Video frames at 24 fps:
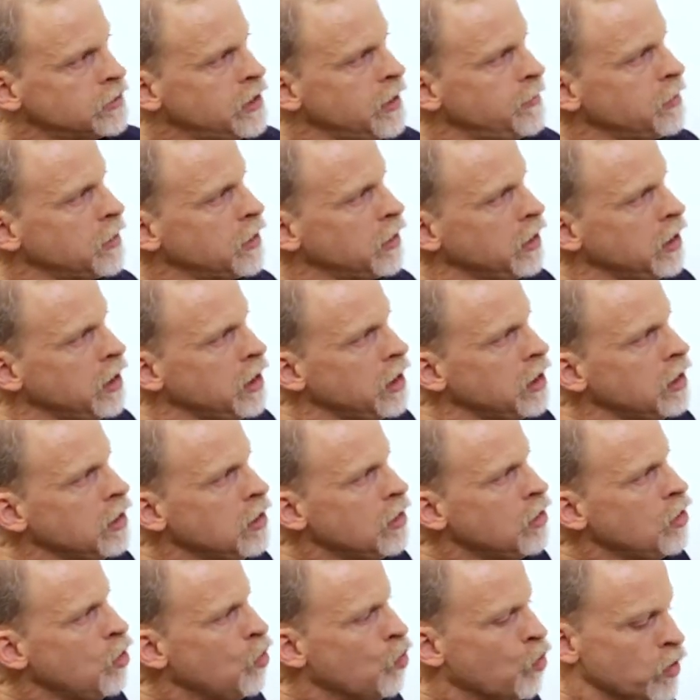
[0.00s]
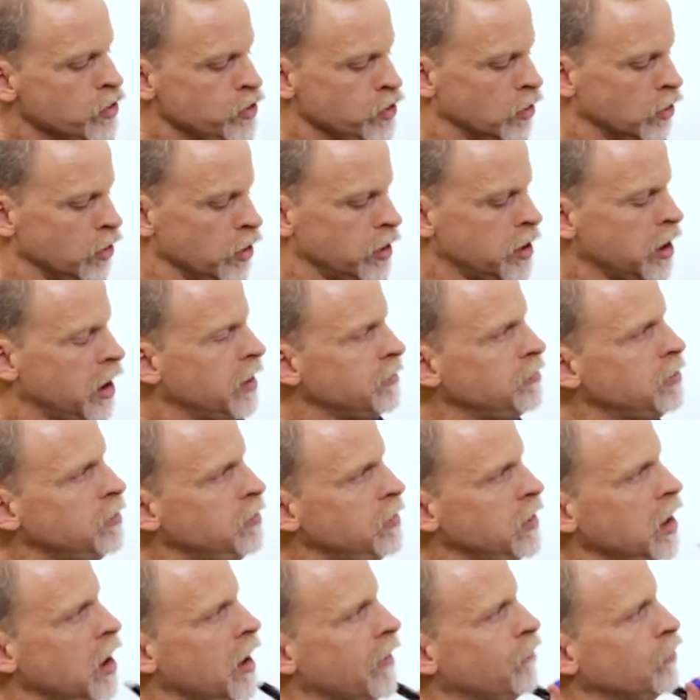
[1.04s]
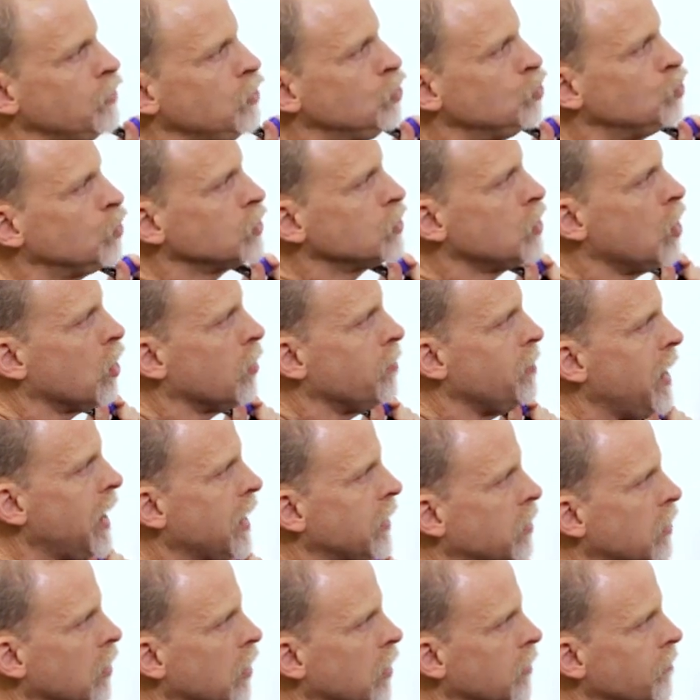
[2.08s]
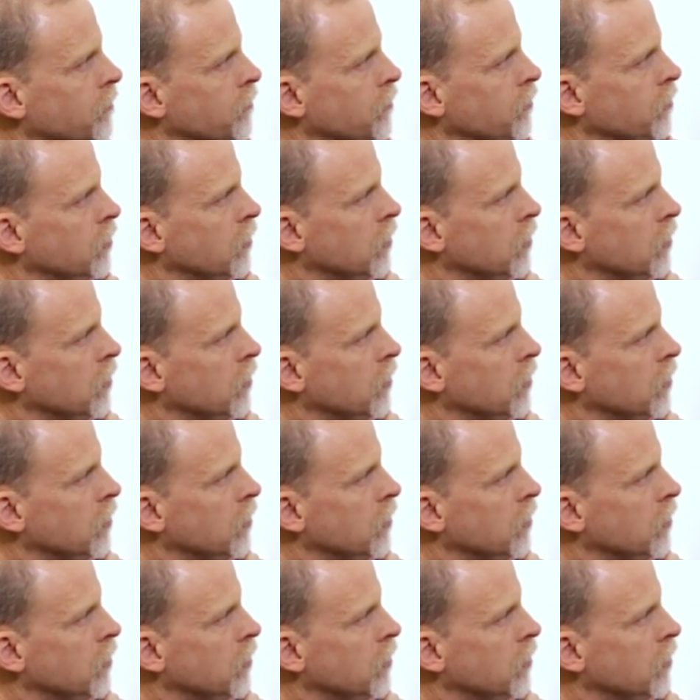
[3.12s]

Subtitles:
Typically, when you're looking at MTBF, we use what's called a bathtub.